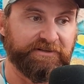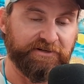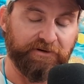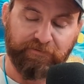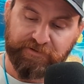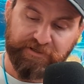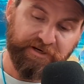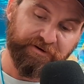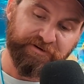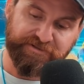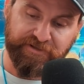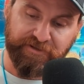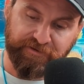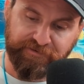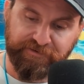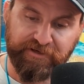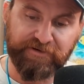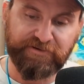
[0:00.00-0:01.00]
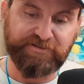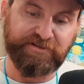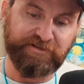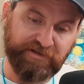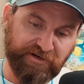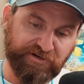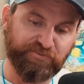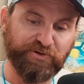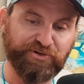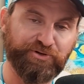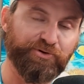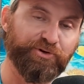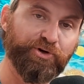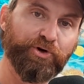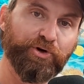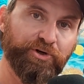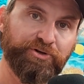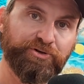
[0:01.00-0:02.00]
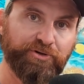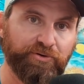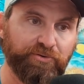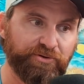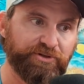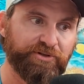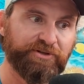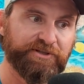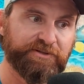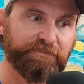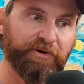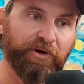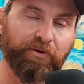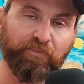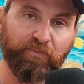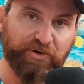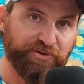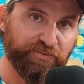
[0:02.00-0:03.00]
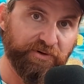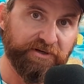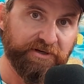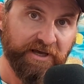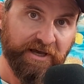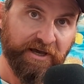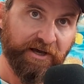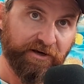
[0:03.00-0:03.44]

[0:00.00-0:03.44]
here's what you could do to this boat, which would